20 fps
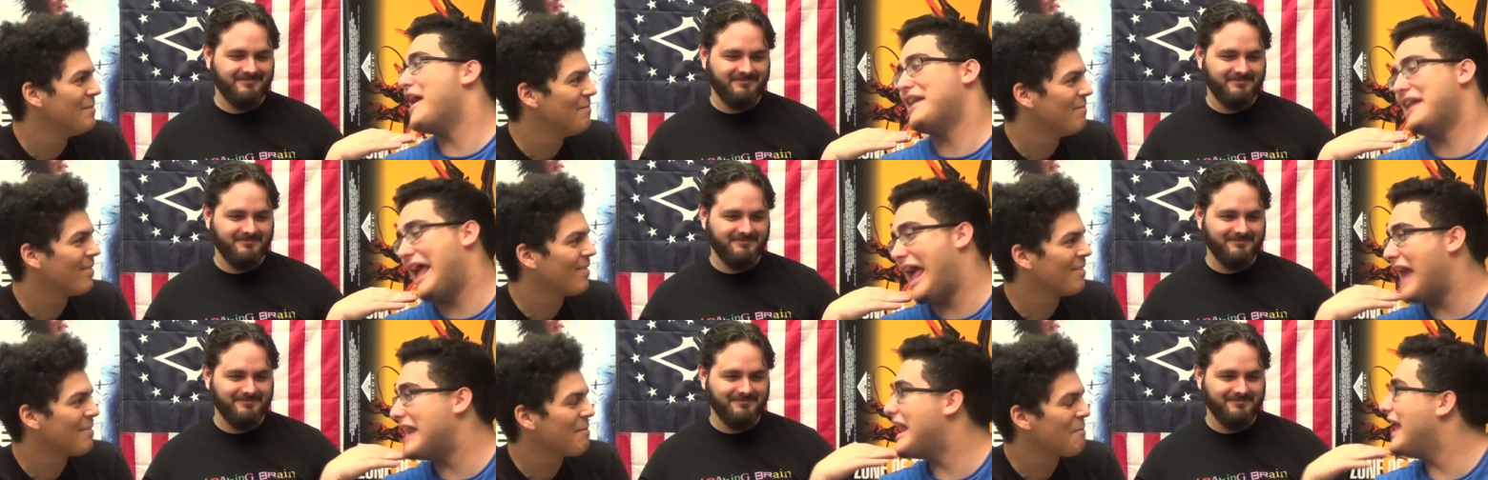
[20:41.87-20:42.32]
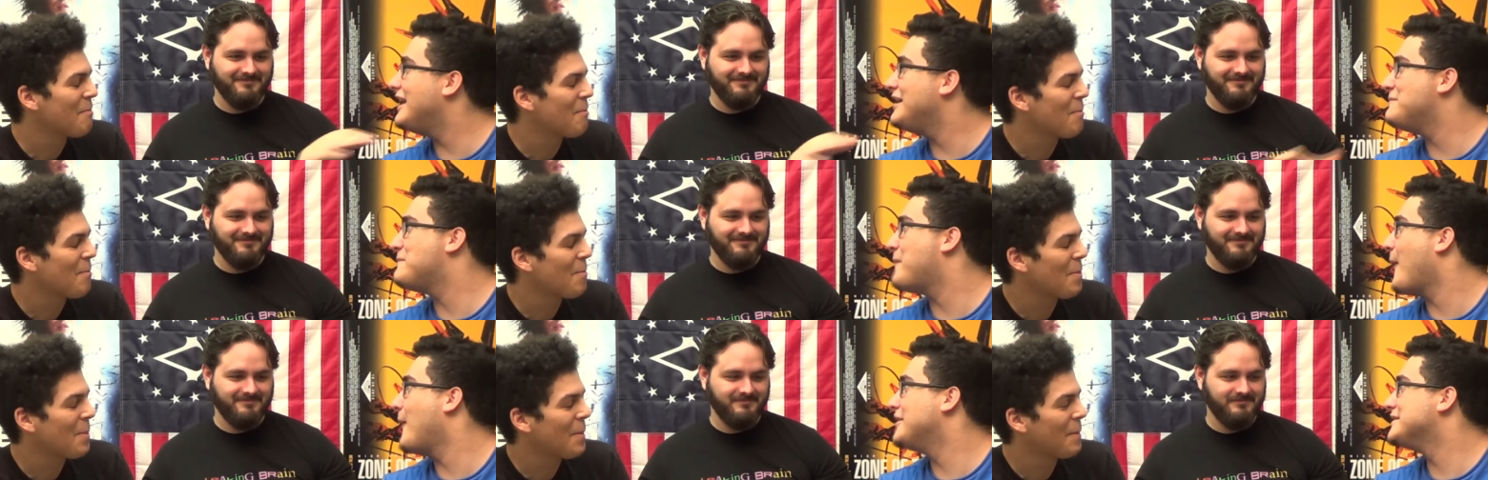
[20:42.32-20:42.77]
Speaker 1: And at
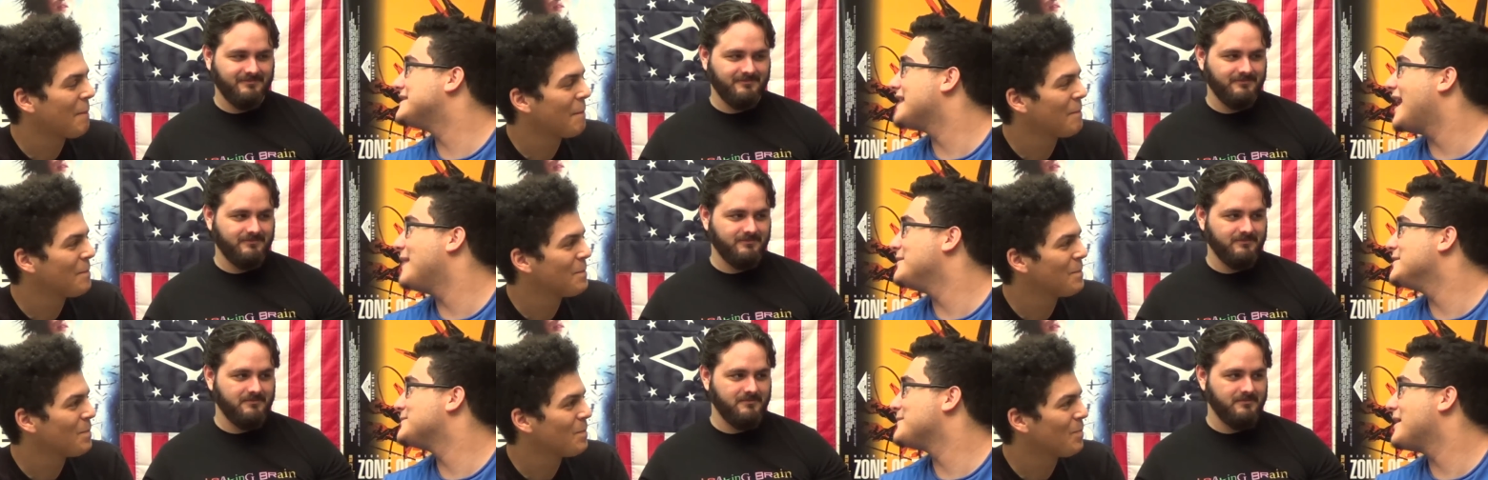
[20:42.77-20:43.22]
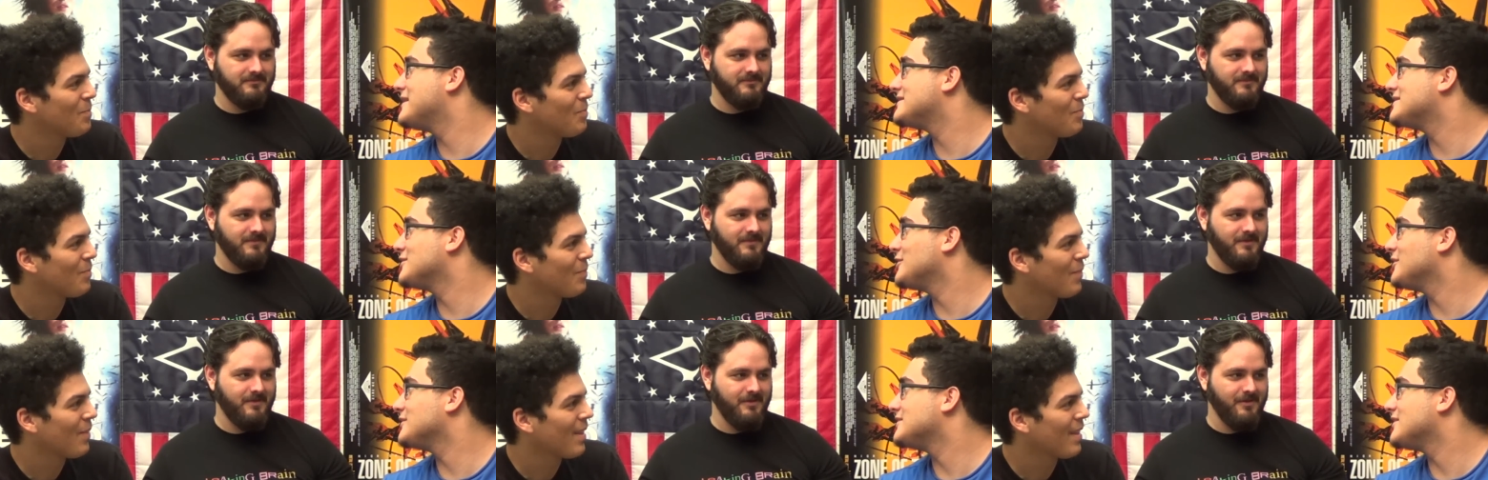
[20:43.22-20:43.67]
any point in time, is my
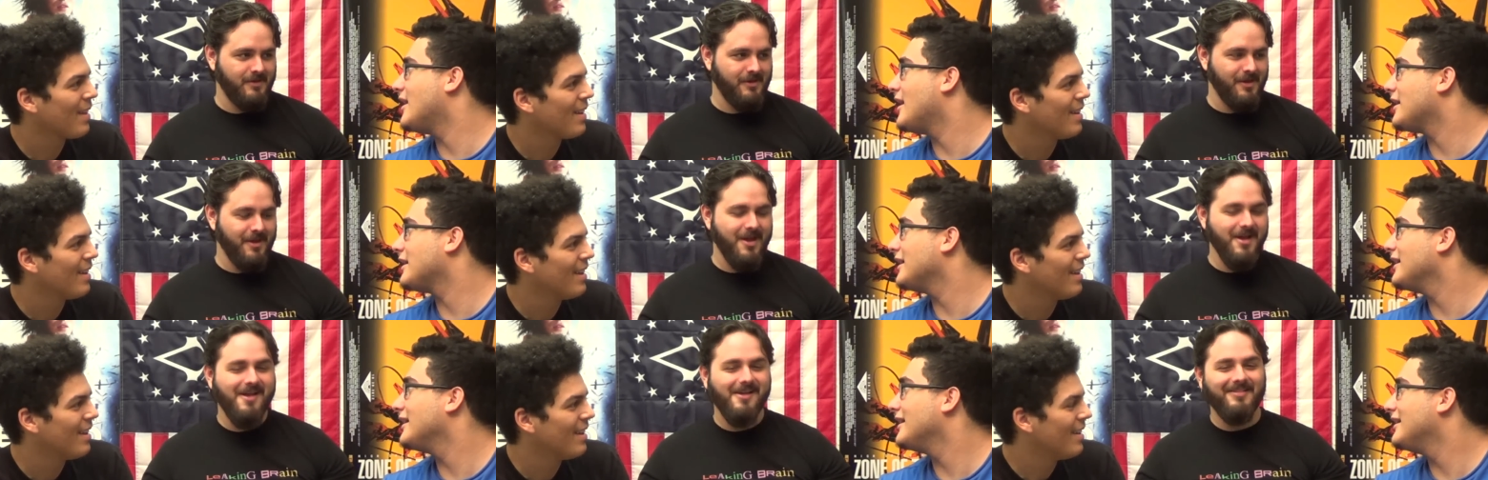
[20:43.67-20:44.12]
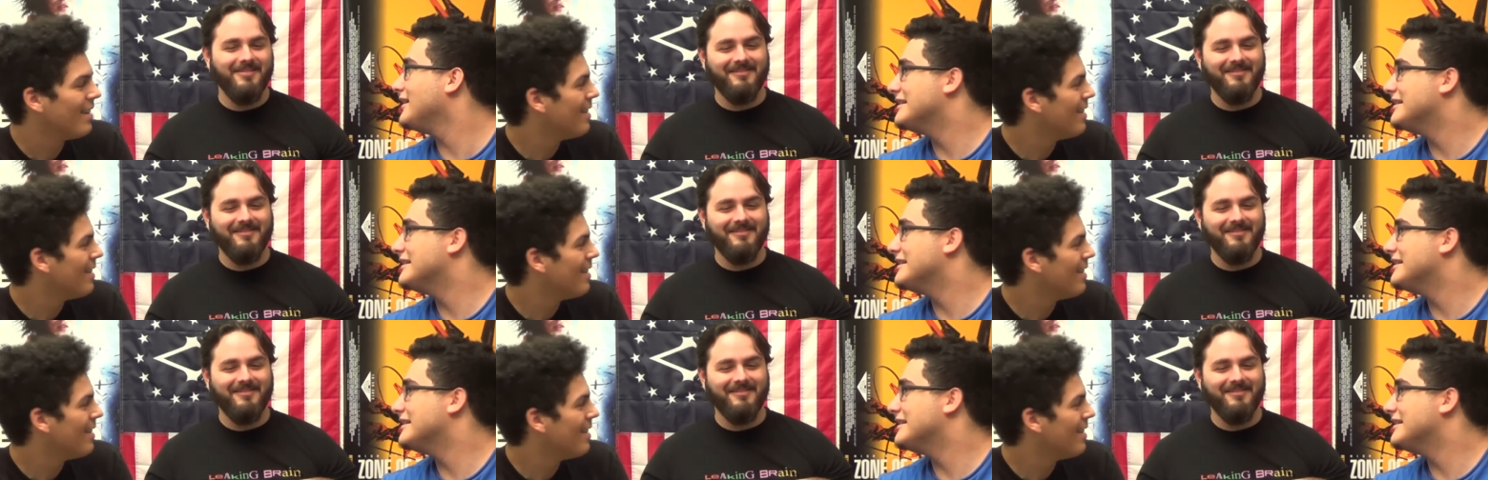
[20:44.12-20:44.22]
cereal soggy?